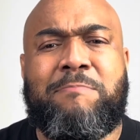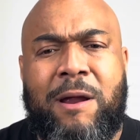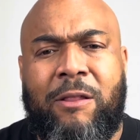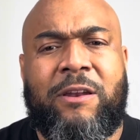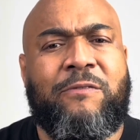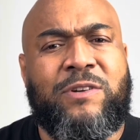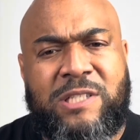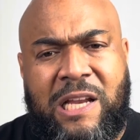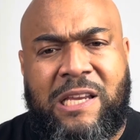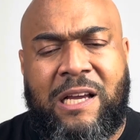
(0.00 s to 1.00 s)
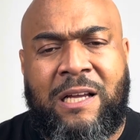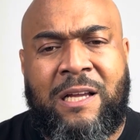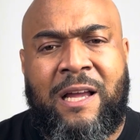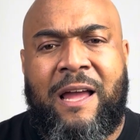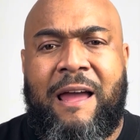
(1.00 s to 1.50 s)
Maryland, and Virginia,
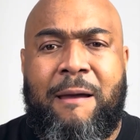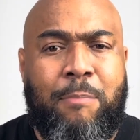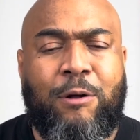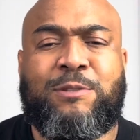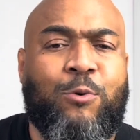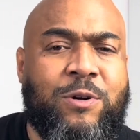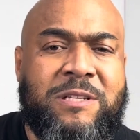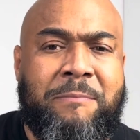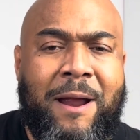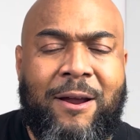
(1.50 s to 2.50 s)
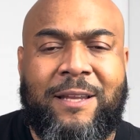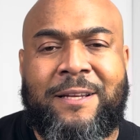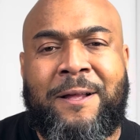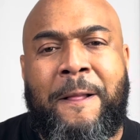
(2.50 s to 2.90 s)
and Baltimore is in Maryland.